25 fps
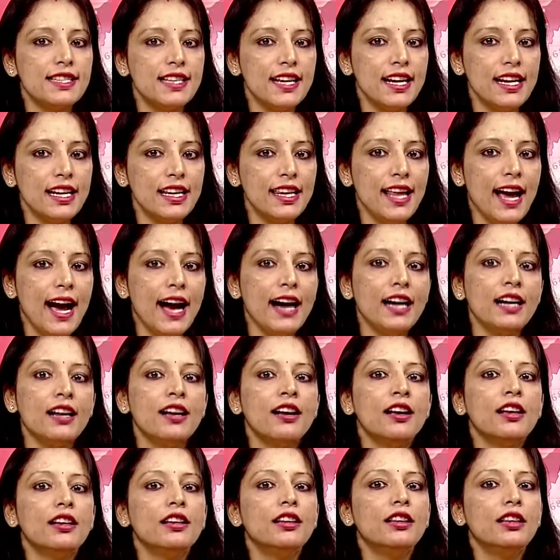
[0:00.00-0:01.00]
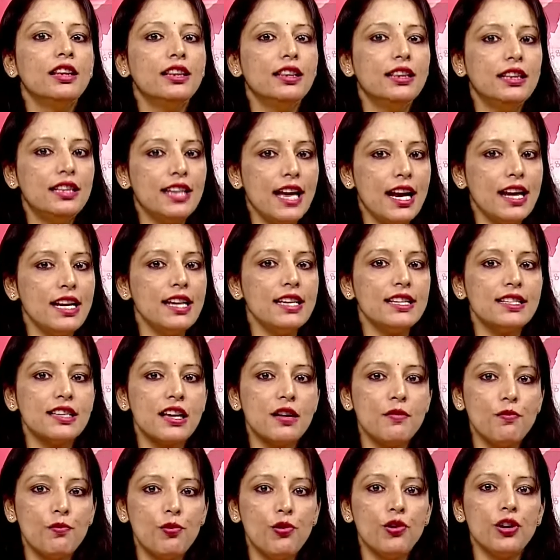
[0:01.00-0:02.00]
said that Tellies
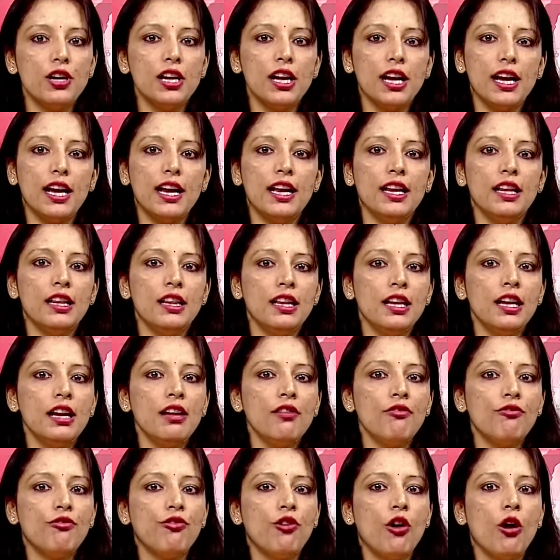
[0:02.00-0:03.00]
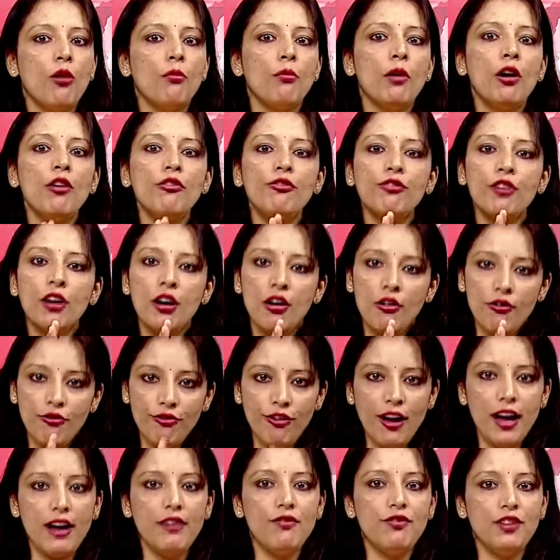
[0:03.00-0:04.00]
are put in the form of
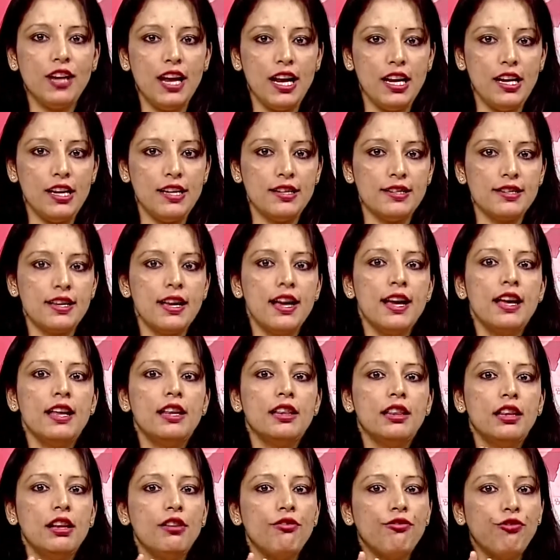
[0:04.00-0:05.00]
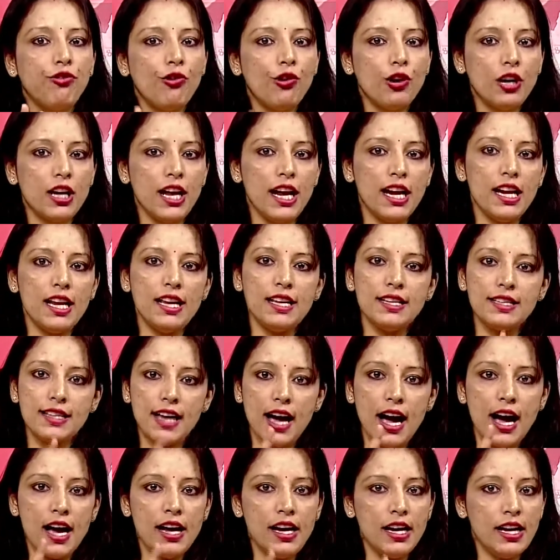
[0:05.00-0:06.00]
5 tellies. The 4 tellies
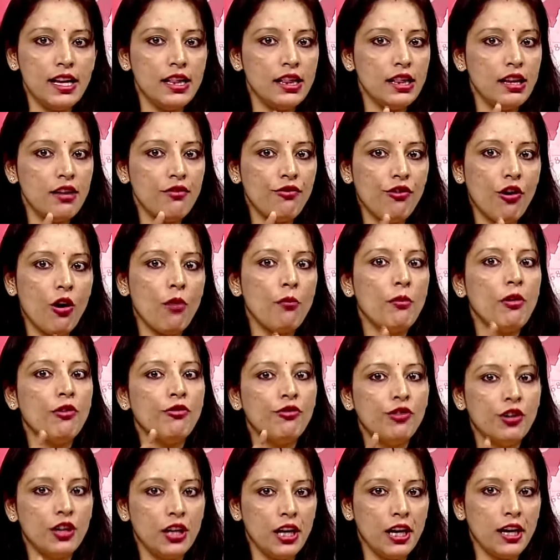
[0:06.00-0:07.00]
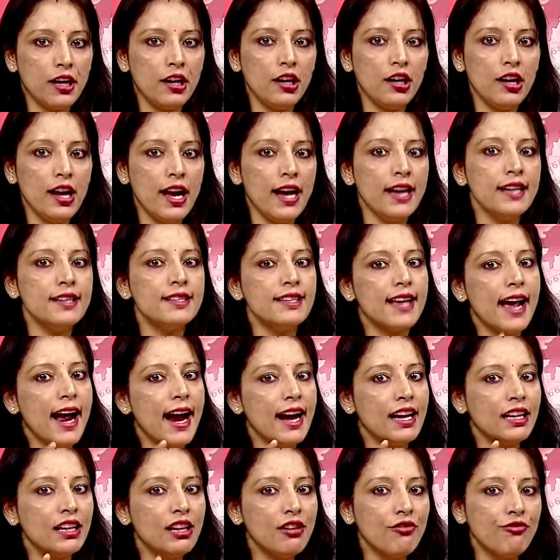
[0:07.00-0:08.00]
are in the form of vertical lines
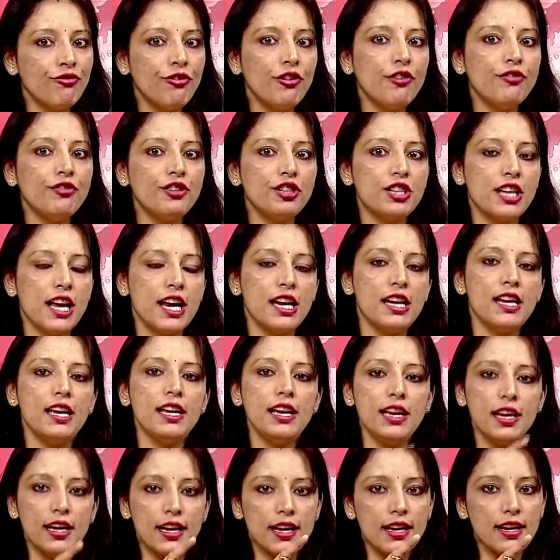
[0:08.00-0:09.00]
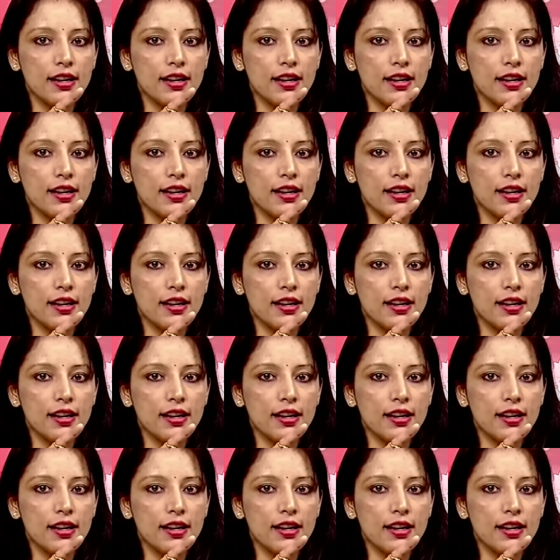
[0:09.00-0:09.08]
and the 5th telly